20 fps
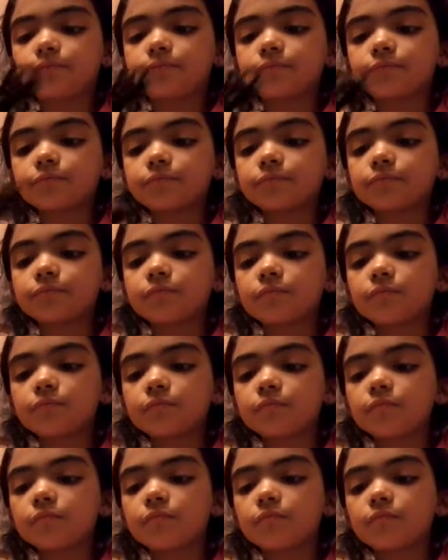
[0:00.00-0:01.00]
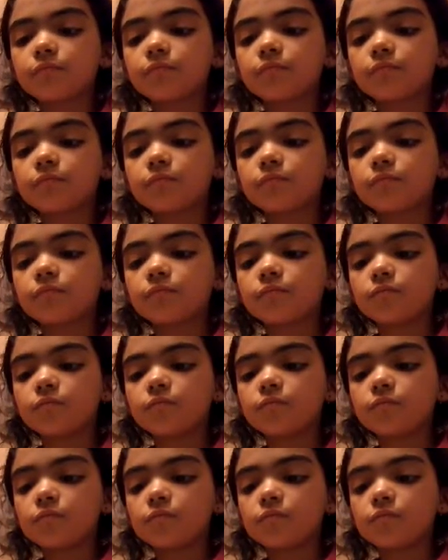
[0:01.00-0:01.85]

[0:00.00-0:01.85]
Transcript: [no speech]